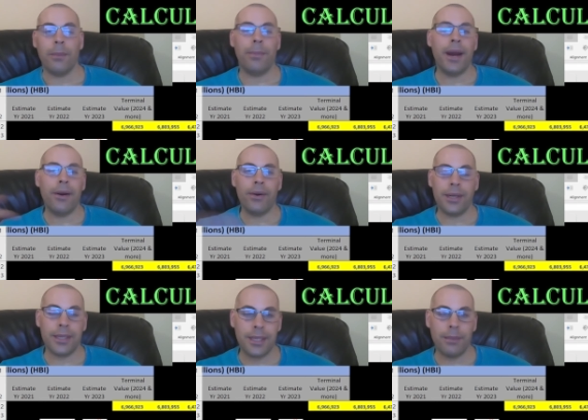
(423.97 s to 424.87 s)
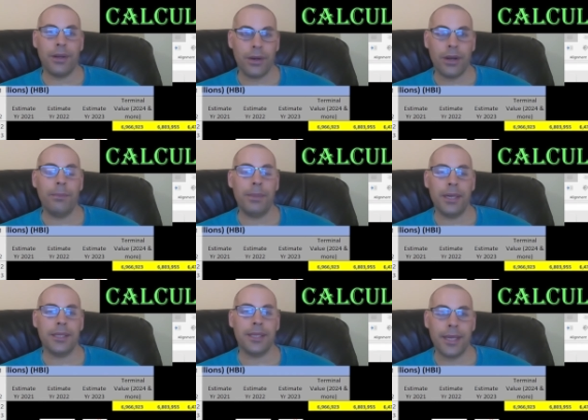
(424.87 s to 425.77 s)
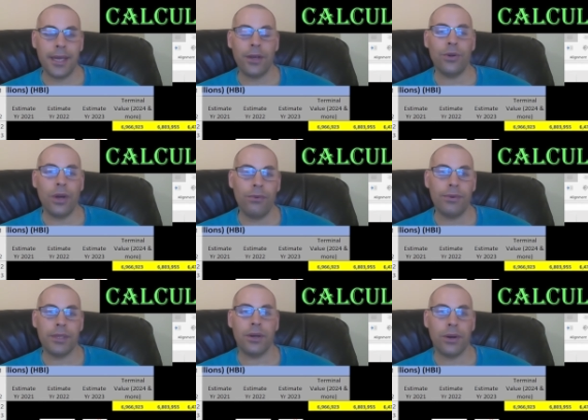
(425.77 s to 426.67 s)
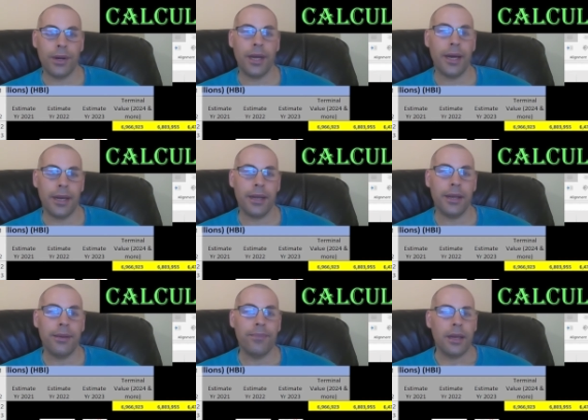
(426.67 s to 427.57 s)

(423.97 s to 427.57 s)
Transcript: Compare it to similar companies and then you'll know if it's good or not.